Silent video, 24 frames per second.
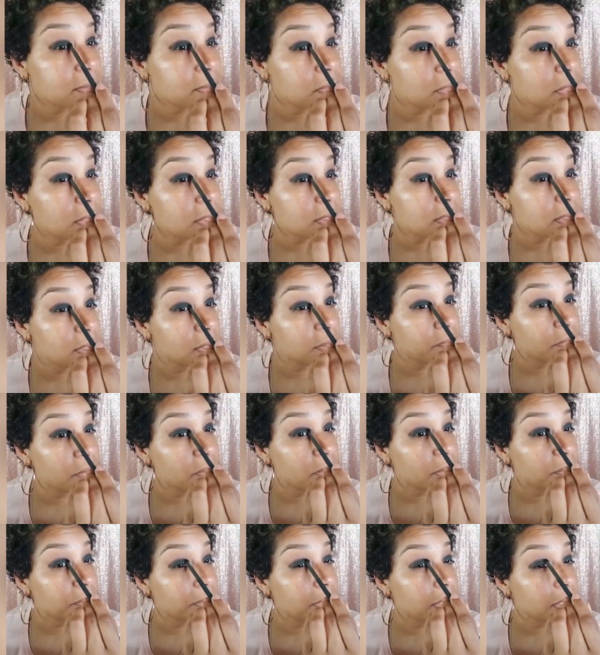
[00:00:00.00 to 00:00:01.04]
to see if I want to
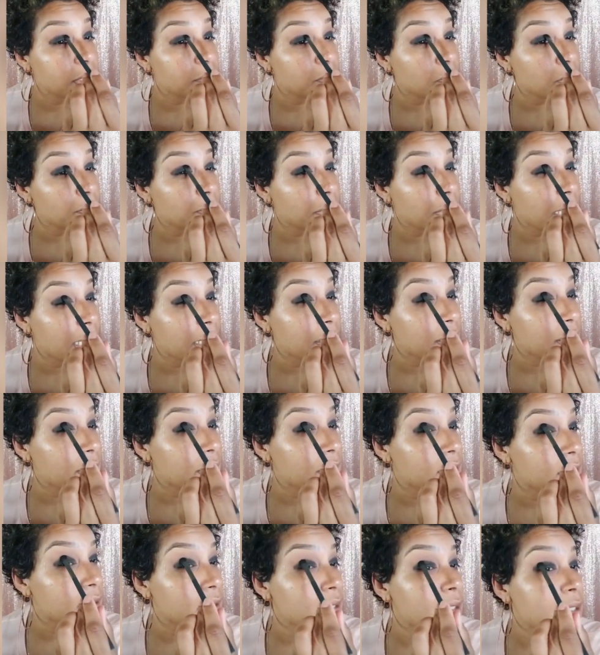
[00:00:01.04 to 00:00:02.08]
put any more black on,
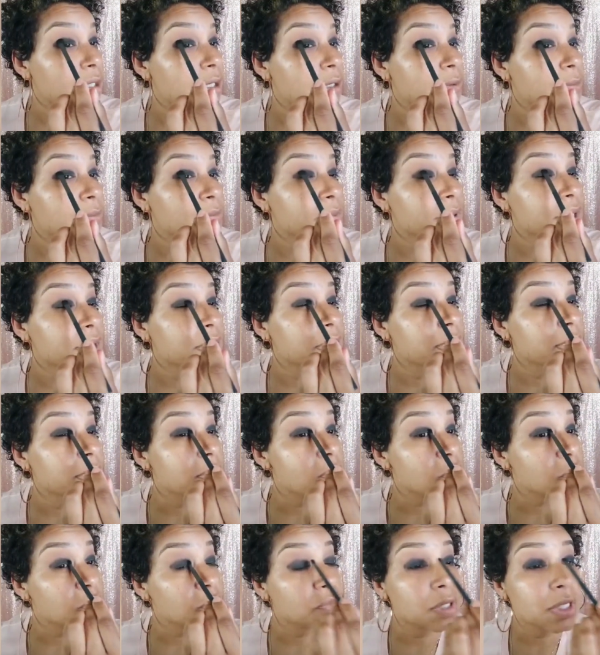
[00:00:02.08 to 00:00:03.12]
but it is
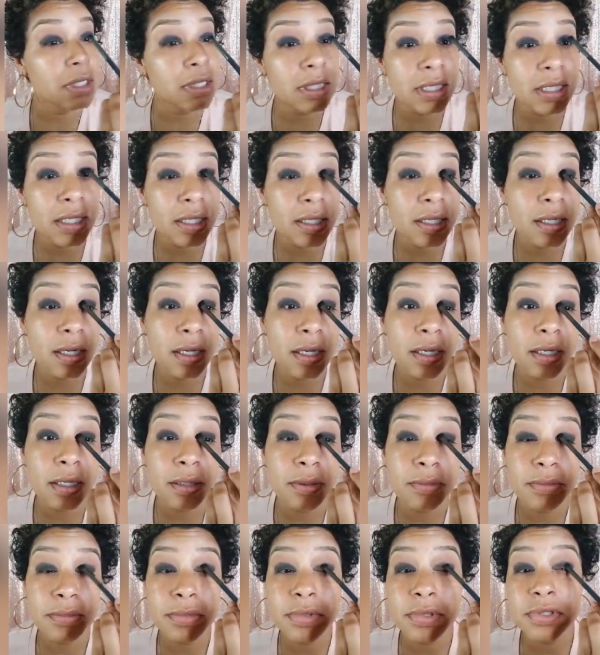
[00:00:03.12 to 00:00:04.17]
really up
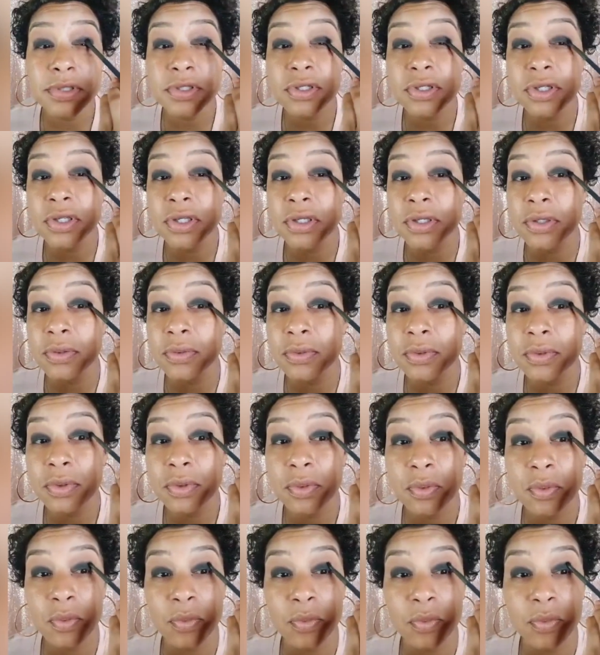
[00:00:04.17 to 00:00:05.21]
to you.
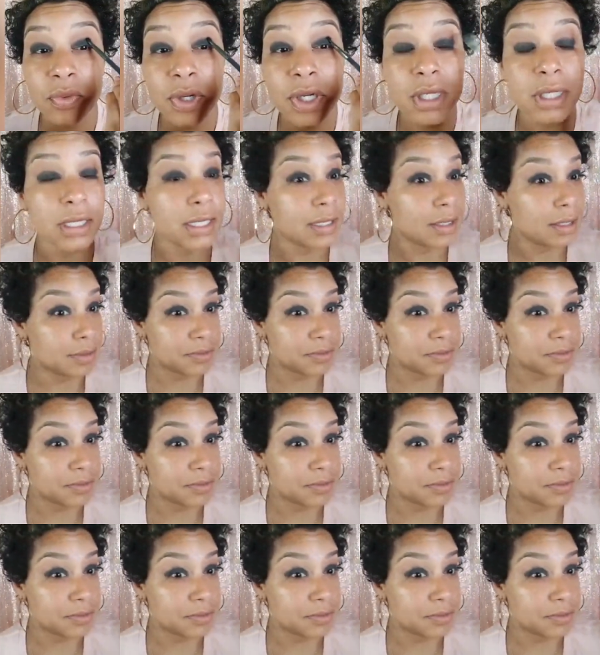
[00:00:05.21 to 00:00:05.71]
Really up to